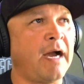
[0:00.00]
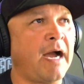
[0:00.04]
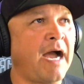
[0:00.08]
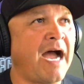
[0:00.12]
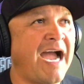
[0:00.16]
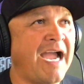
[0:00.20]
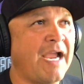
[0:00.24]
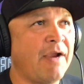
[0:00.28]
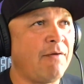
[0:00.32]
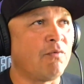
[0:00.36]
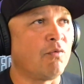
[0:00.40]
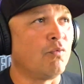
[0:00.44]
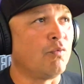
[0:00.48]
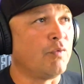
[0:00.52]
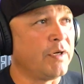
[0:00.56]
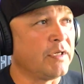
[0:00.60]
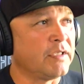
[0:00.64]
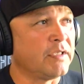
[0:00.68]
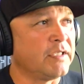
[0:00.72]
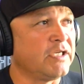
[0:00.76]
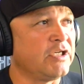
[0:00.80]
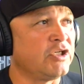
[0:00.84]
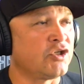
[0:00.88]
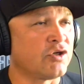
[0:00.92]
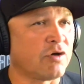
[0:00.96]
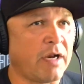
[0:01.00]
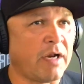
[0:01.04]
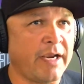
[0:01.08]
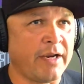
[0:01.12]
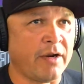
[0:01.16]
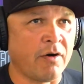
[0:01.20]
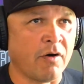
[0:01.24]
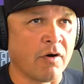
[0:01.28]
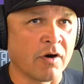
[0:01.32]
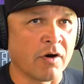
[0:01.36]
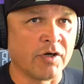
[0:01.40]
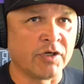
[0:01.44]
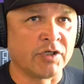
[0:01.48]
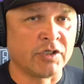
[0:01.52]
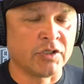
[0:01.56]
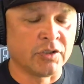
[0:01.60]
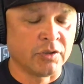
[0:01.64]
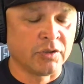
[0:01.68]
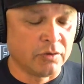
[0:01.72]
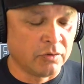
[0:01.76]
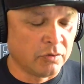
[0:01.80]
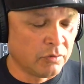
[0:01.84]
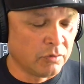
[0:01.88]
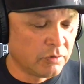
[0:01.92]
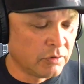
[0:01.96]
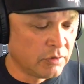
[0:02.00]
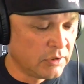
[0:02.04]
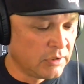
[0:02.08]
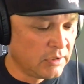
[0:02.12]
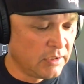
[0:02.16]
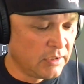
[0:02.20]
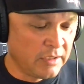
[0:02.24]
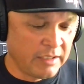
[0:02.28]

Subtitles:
I really try hard to,